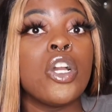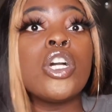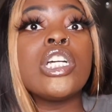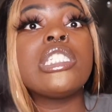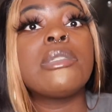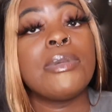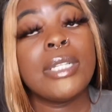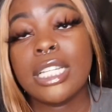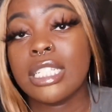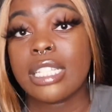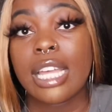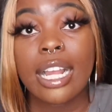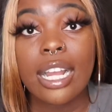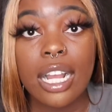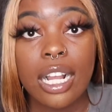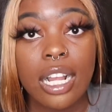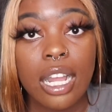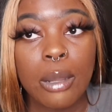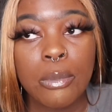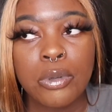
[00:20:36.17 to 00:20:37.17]
it's because i
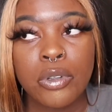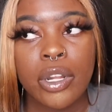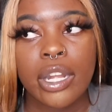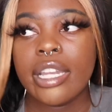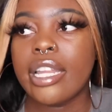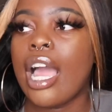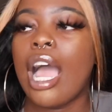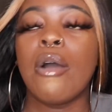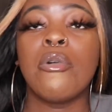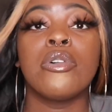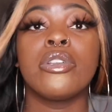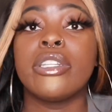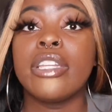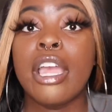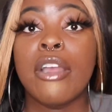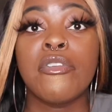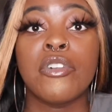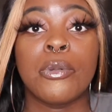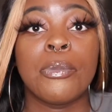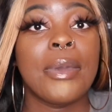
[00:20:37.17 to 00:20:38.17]
got copyrighted i will
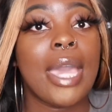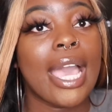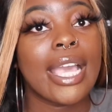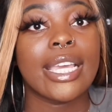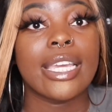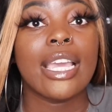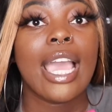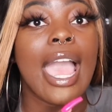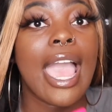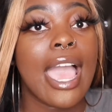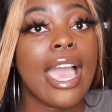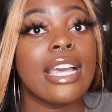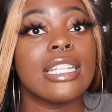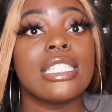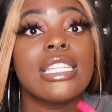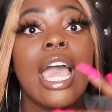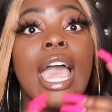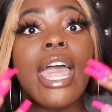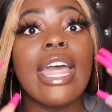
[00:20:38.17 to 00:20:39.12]
never pack ads